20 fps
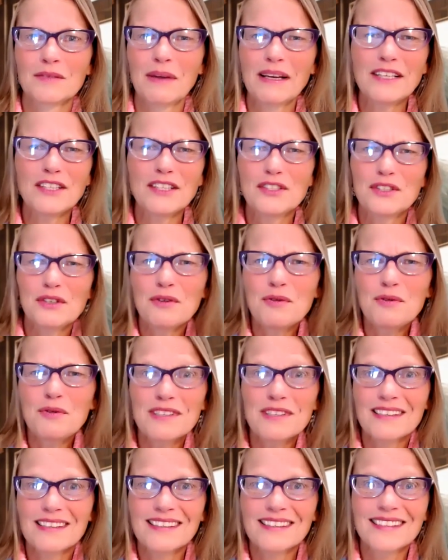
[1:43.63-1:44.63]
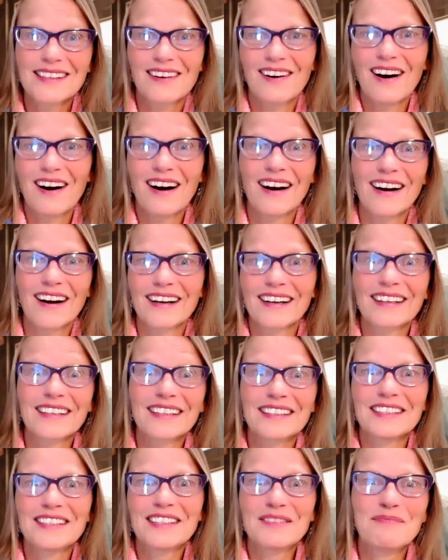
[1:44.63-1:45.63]
My juices are
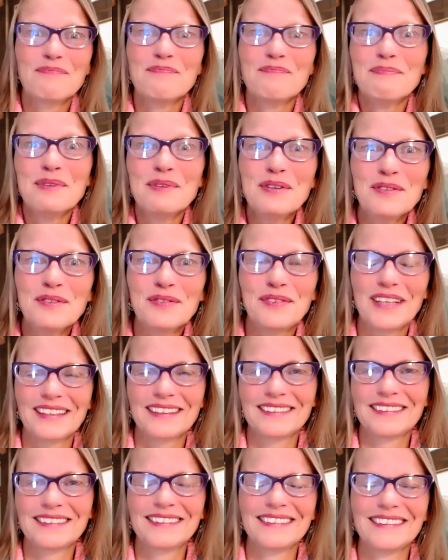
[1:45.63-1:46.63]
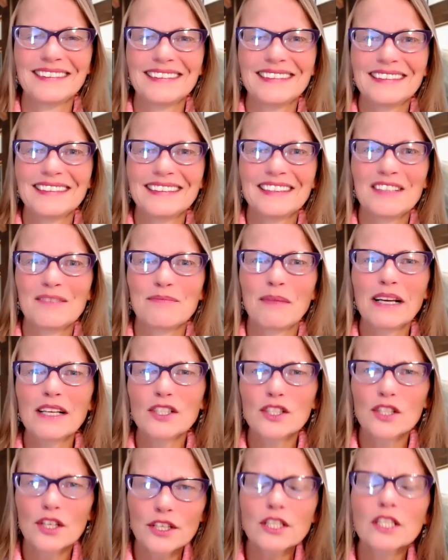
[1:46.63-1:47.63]
moving. My
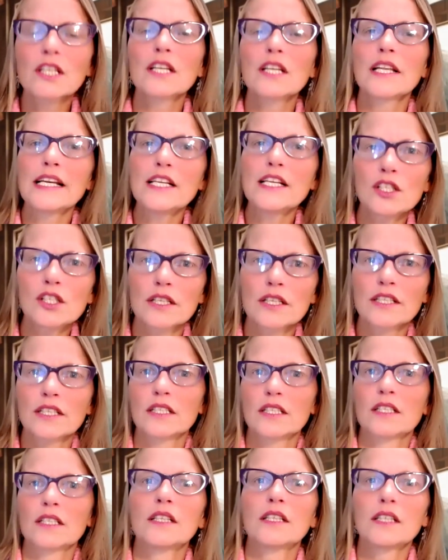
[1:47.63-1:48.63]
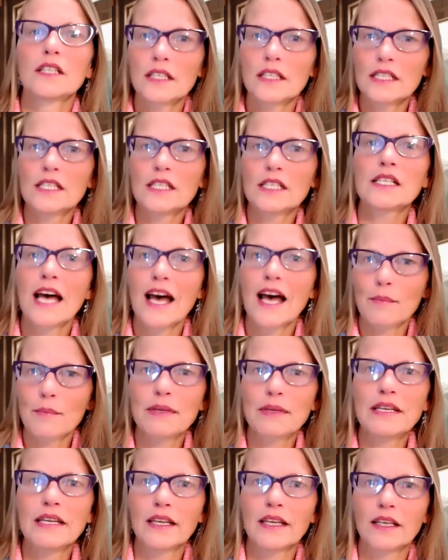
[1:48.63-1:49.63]
circulation is
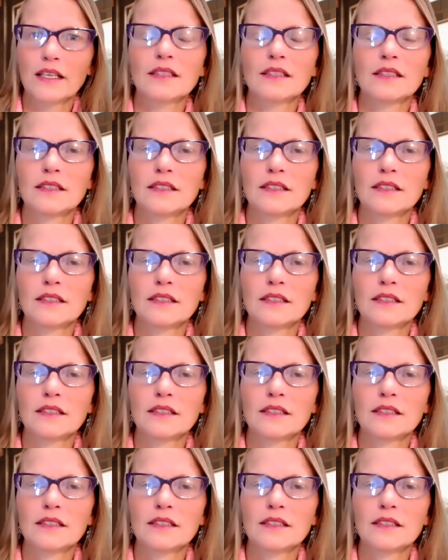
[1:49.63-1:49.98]
happening.